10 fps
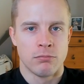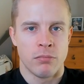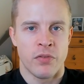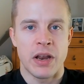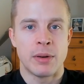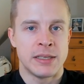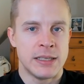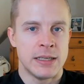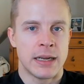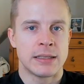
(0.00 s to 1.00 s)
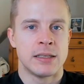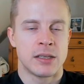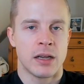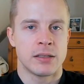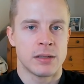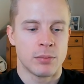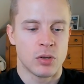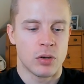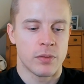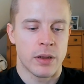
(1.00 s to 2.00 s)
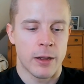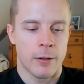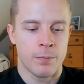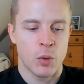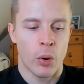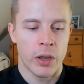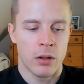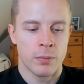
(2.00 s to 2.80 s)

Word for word: vitamin D that's inside some sort of um, oil,